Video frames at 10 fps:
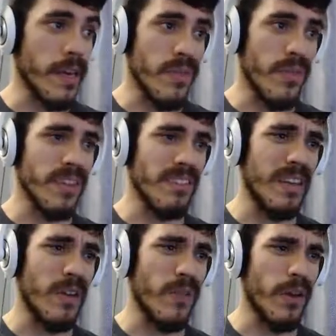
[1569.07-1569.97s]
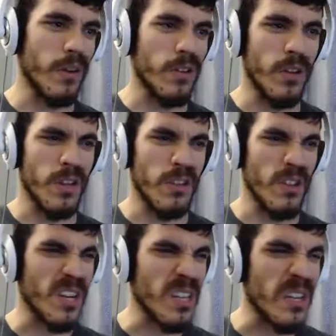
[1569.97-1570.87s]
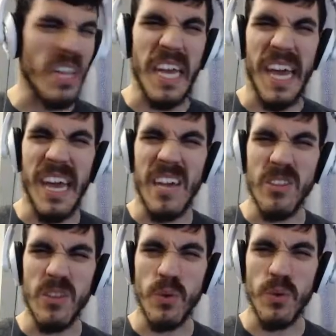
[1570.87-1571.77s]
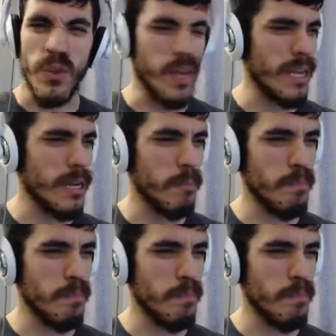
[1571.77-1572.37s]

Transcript: Things down there are starting to look a little like ants, don't you think?